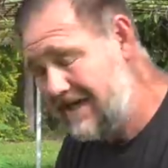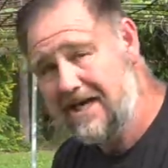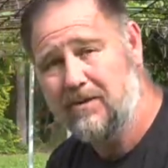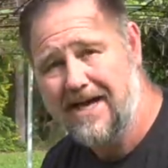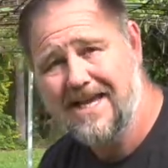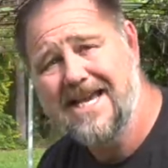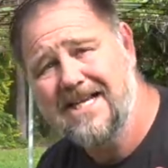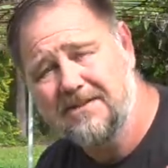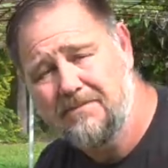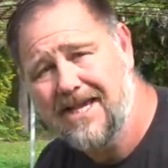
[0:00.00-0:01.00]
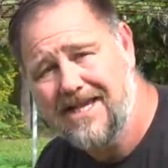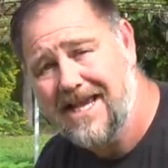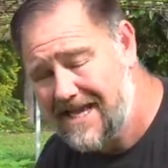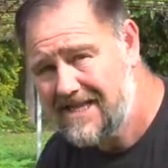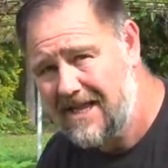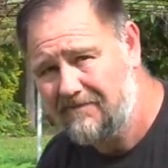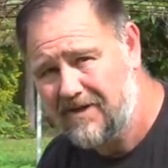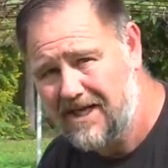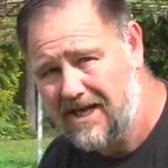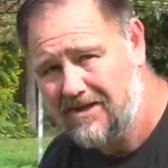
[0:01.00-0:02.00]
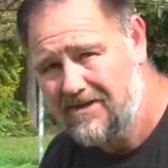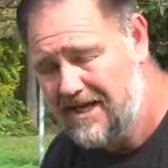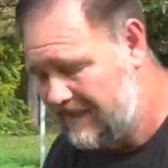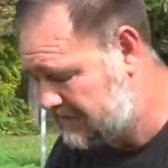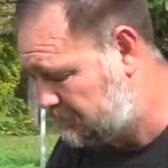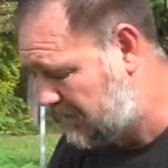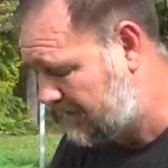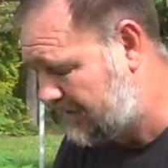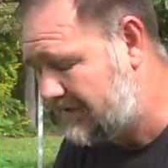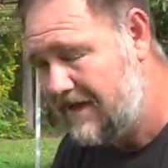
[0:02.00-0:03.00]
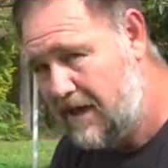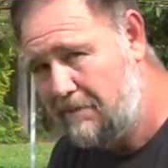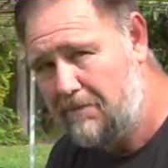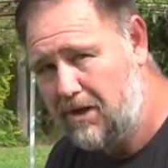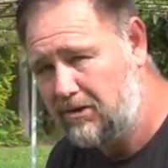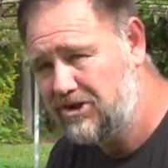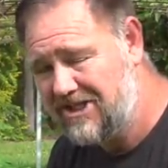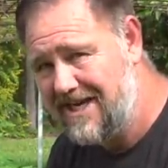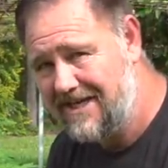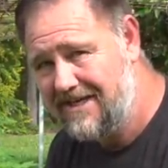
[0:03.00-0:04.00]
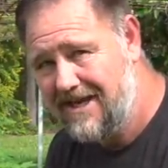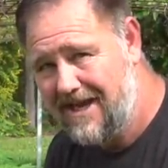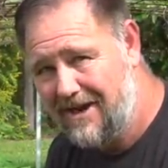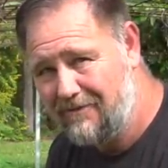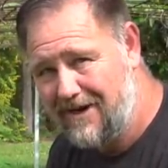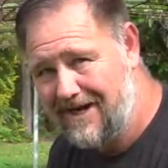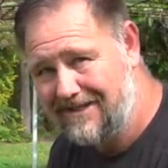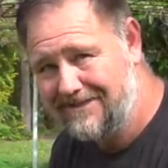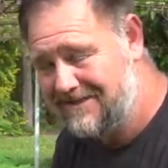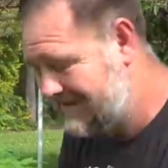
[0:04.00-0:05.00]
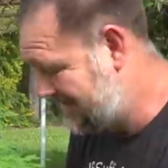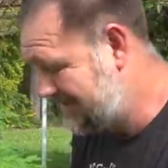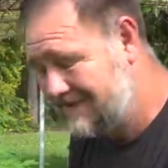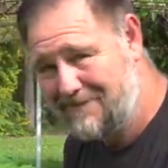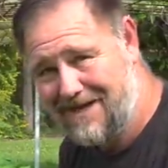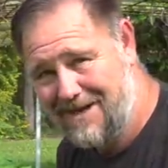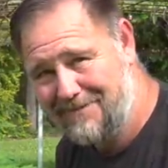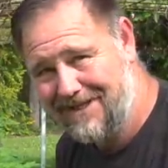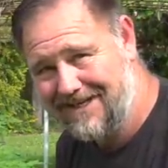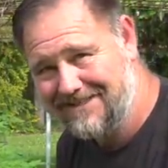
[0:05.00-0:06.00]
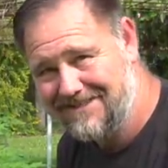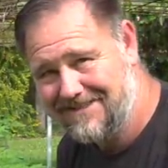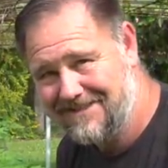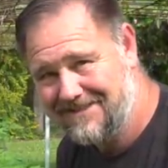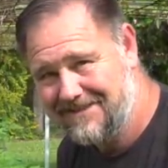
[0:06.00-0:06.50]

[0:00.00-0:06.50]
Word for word: Anyway, here's me in that video explaining mulching around tomato plants.